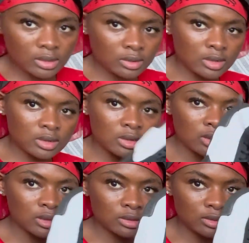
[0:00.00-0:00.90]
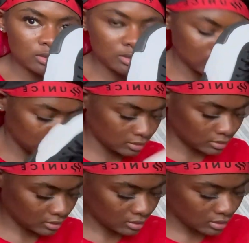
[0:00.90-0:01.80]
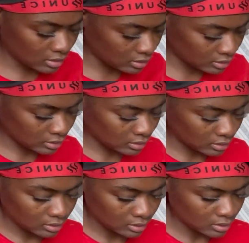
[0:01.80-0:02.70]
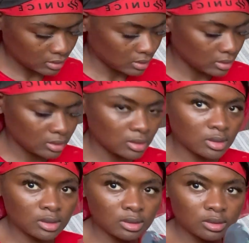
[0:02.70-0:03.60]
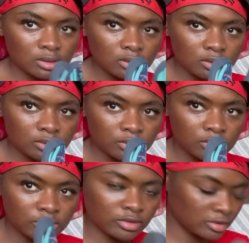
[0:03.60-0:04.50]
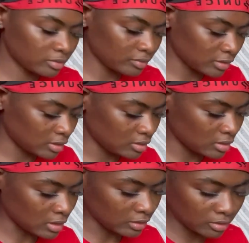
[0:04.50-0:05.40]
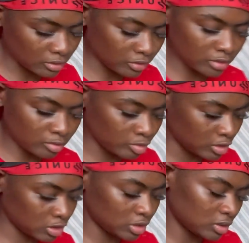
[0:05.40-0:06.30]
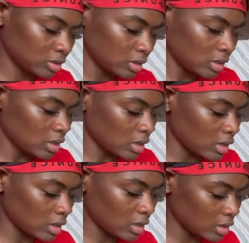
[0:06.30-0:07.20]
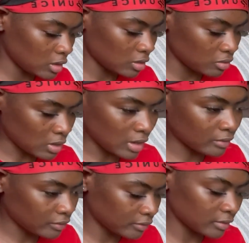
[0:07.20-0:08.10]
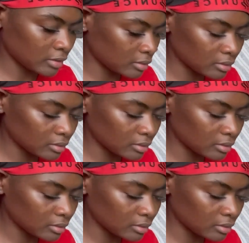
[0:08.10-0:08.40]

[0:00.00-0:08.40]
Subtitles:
Daniel has this, and he use this when he has to go to the beach, and then he will have the